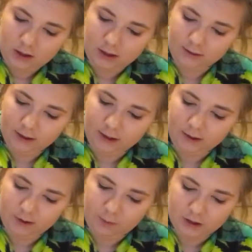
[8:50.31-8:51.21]

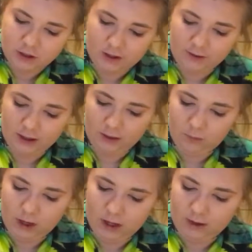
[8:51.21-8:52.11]
This picture is getting
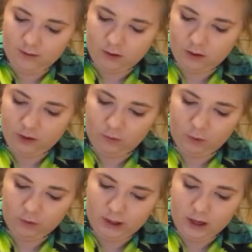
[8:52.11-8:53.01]
wet, and so it is
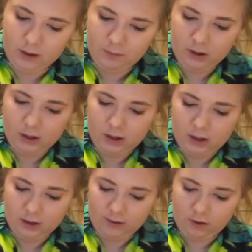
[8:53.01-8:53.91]
rolling up.
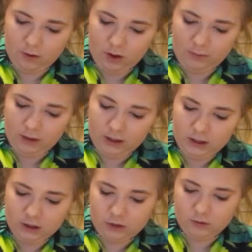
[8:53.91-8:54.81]
And so I'm gonna
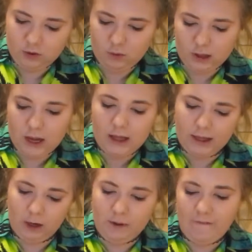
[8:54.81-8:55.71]
need you to work a
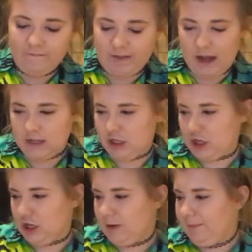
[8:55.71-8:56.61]
little bit
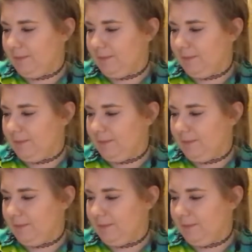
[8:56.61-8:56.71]
faster.